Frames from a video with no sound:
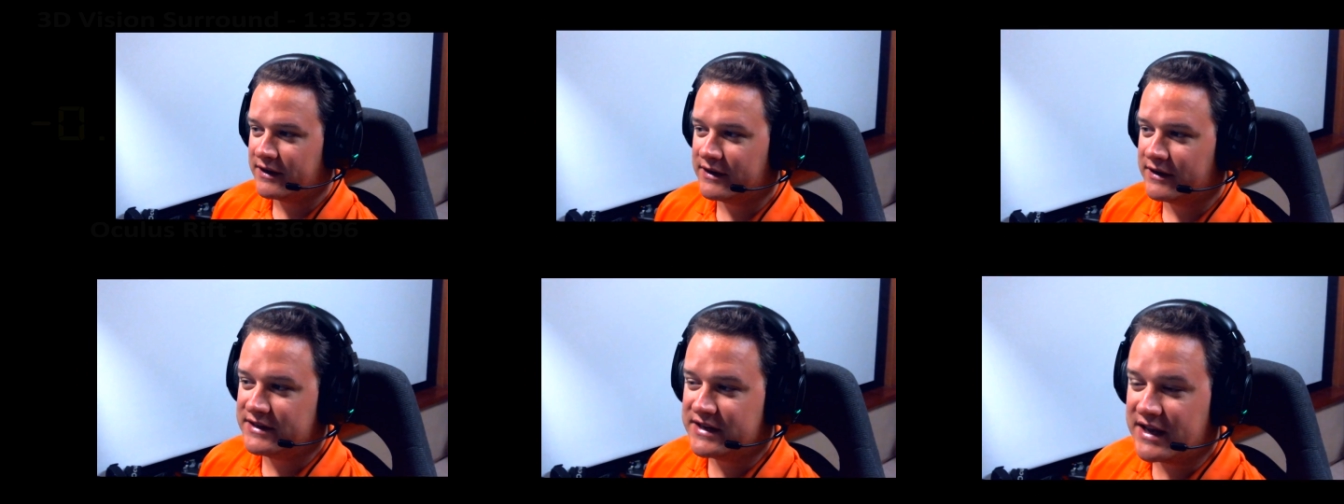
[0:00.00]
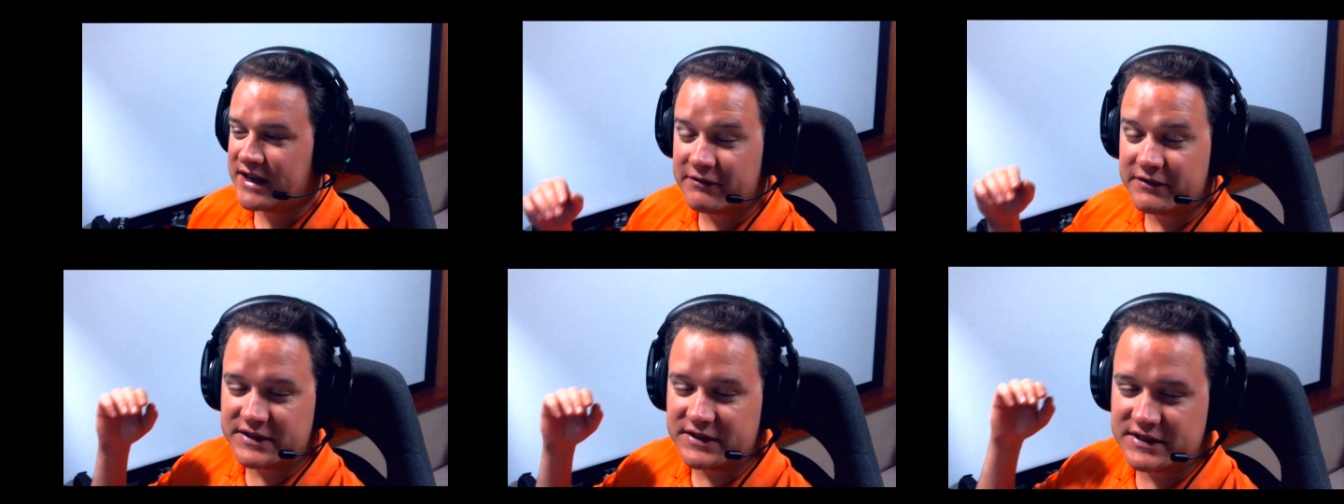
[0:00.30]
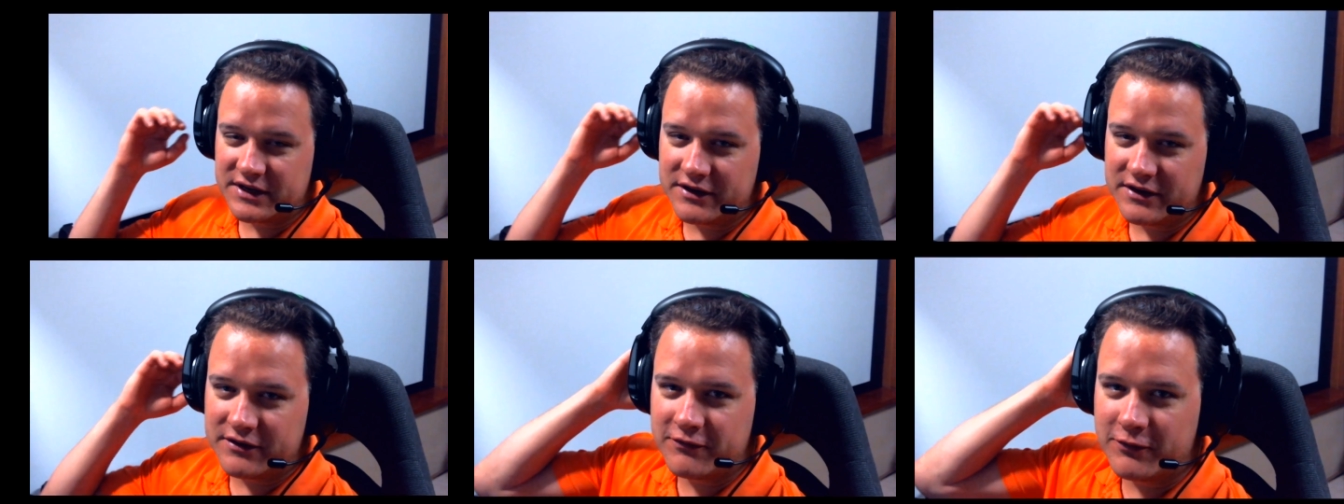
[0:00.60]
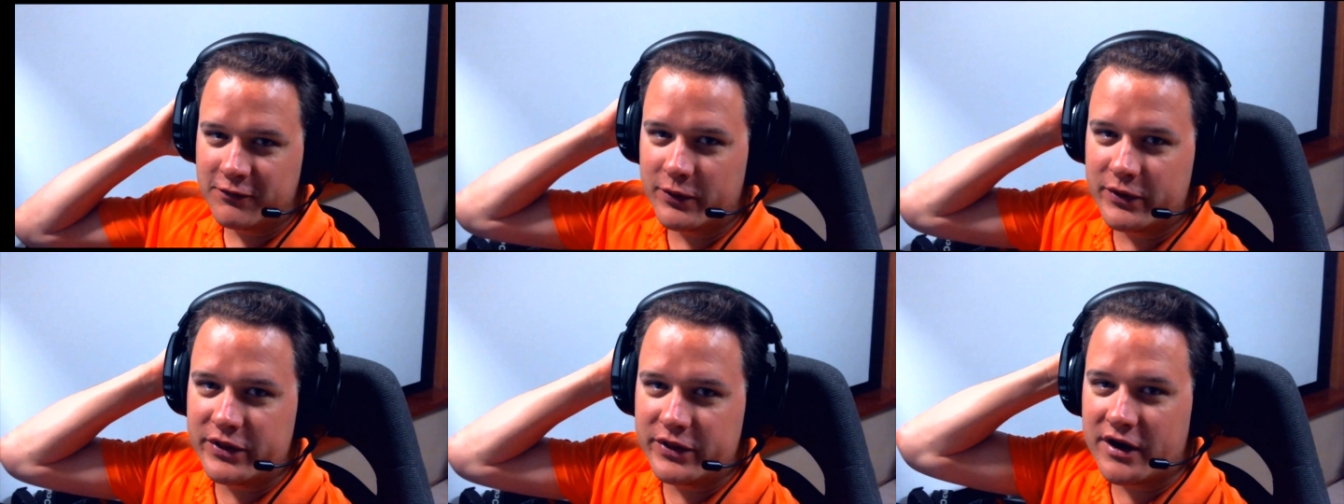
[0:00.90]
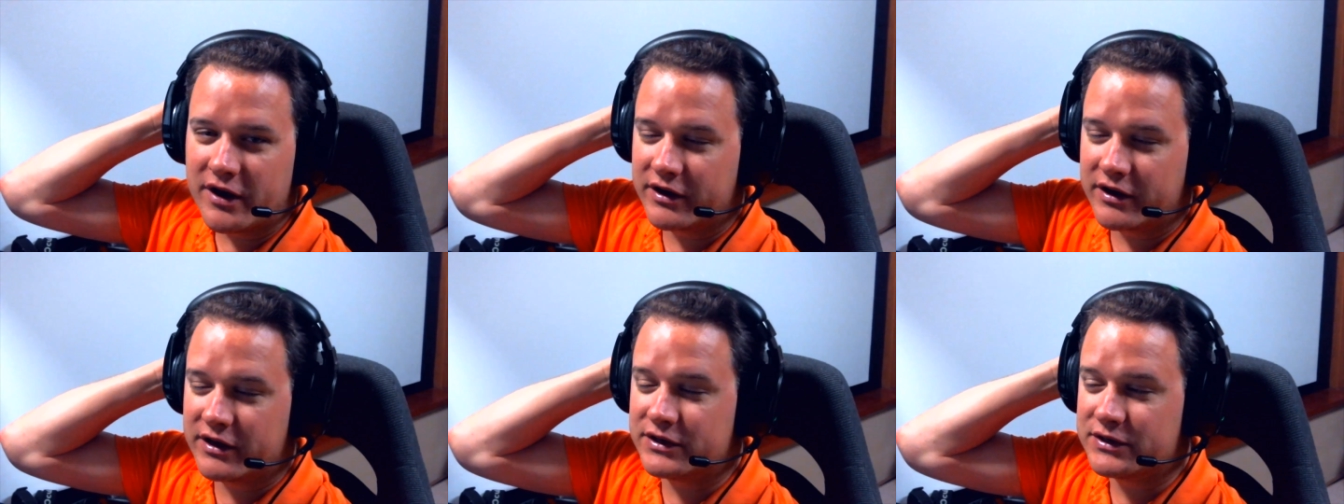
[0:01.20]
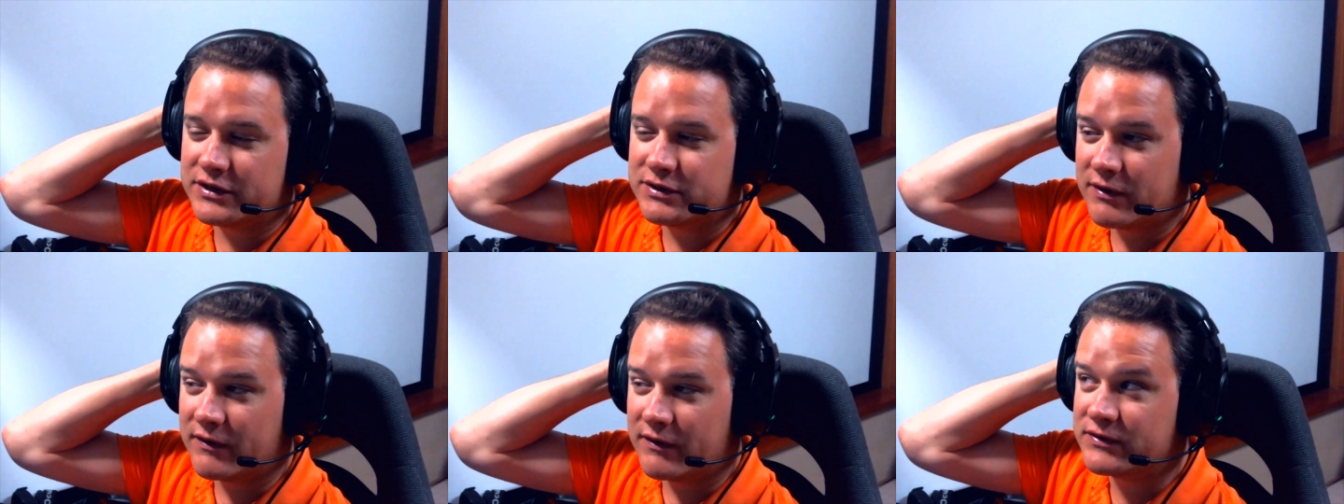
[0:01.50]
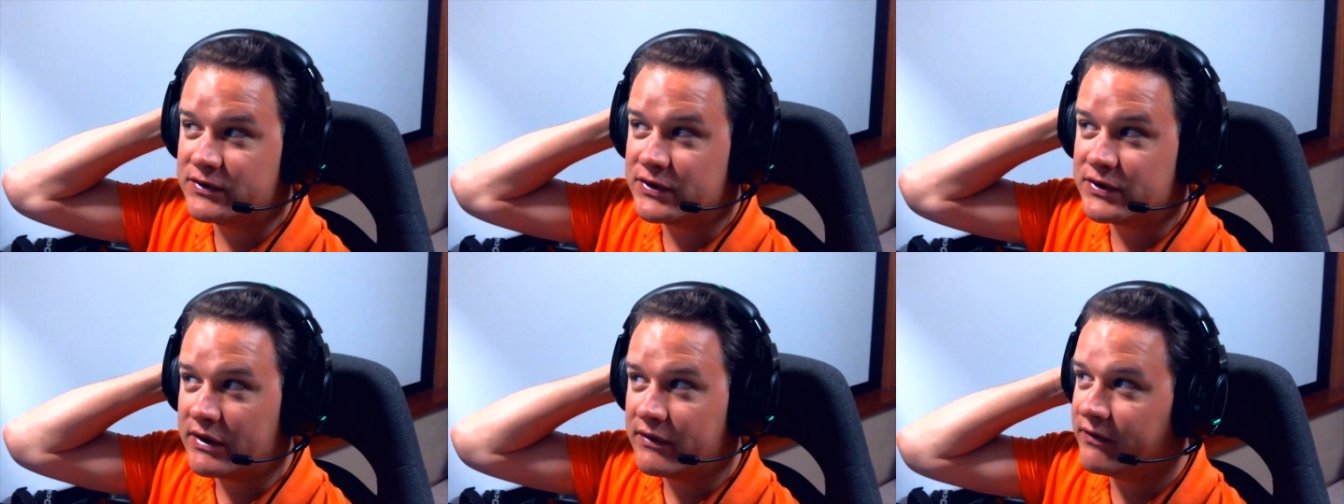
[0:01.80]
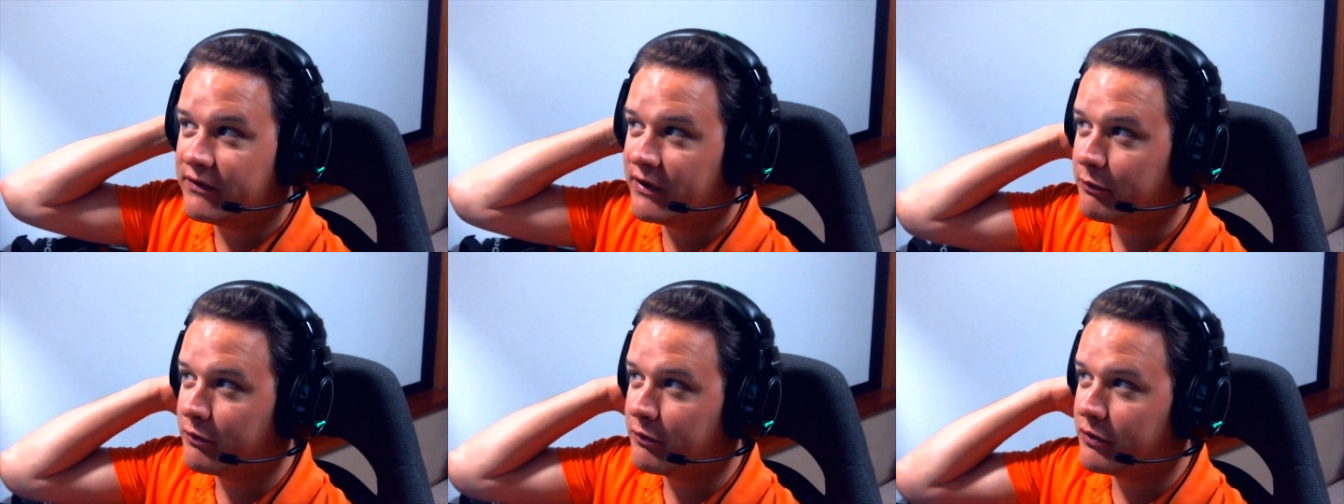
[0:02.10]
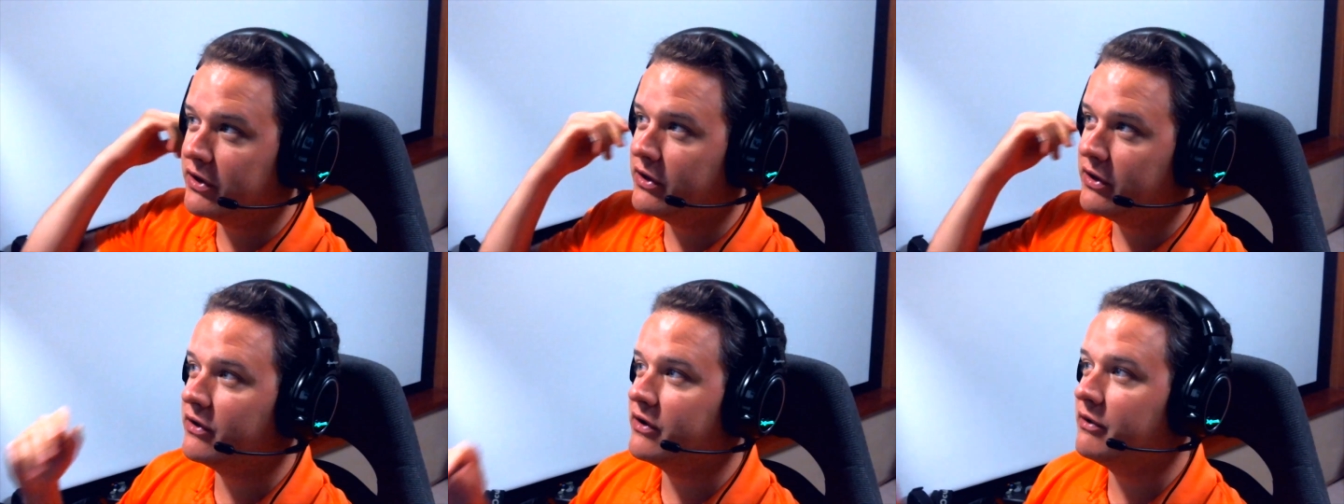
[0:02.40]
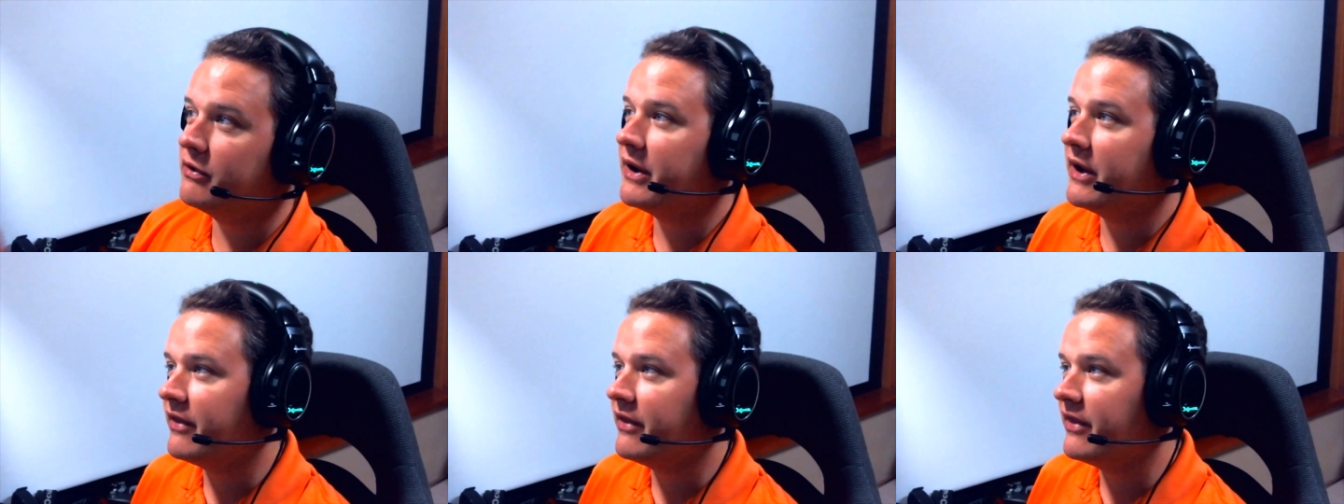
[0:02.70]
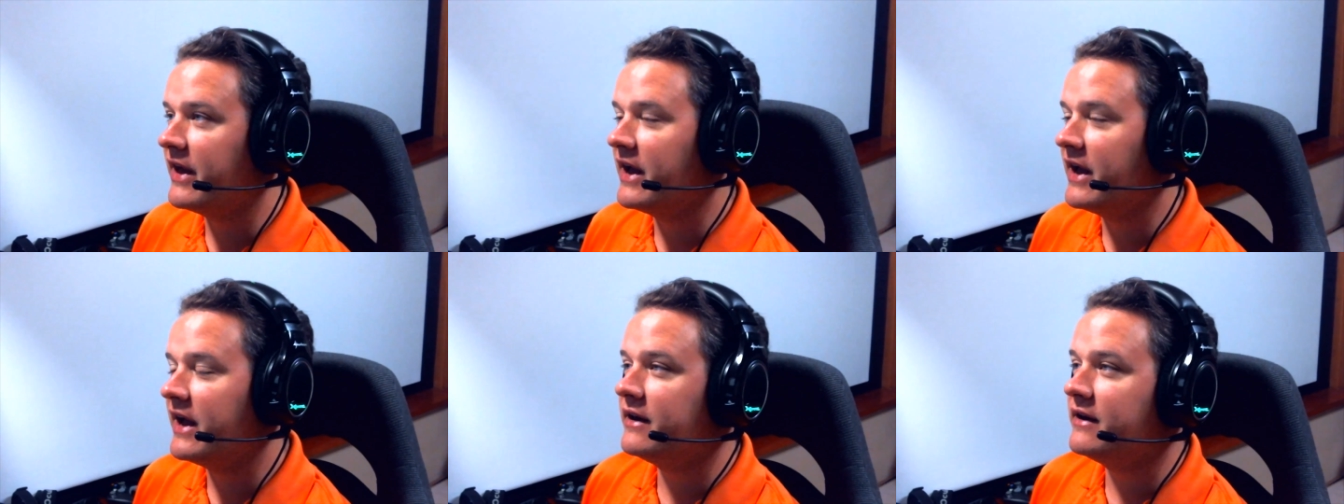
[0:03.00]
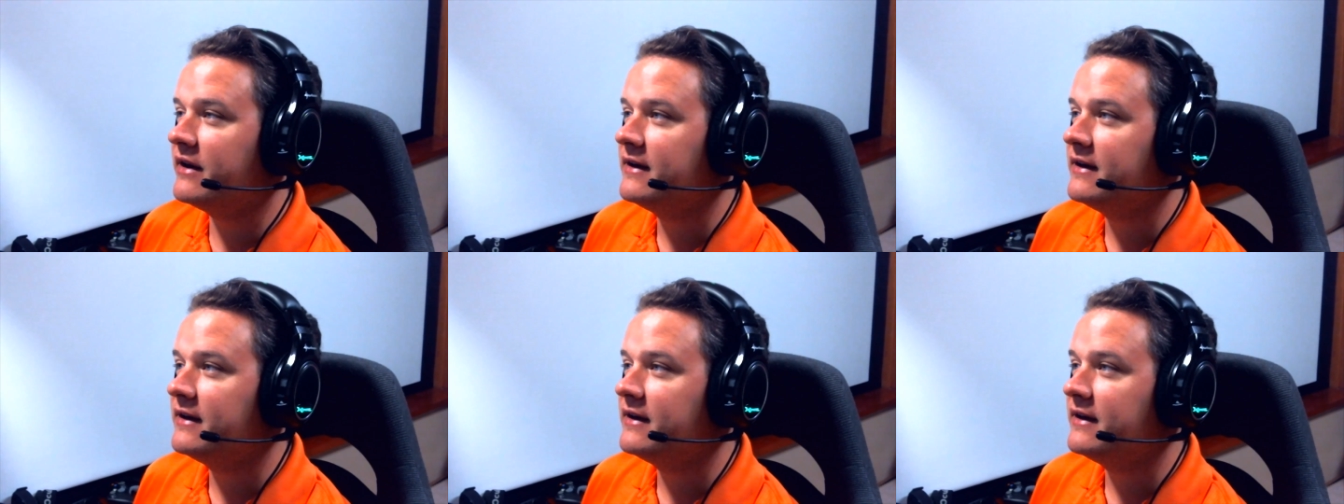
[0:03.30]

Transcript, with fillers: deficit for the Oculus Rift, so I felt pretty good about that.